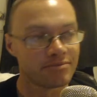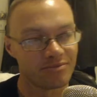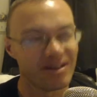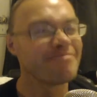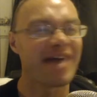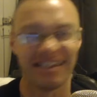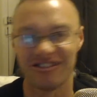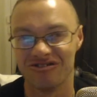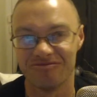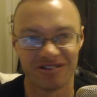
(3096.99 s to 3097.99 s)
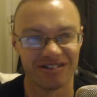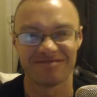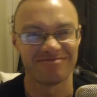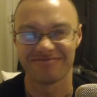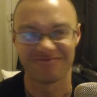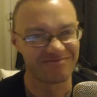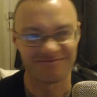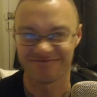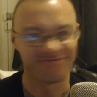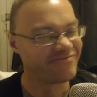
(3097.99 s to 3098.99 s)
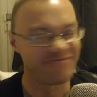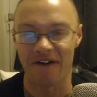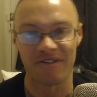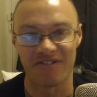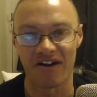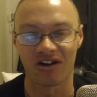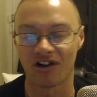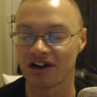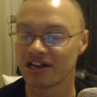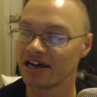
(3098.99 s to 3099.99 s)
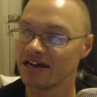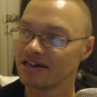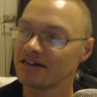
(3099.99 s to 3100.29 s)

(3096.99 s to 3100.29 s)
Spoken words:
It may do, but very, very unlikely.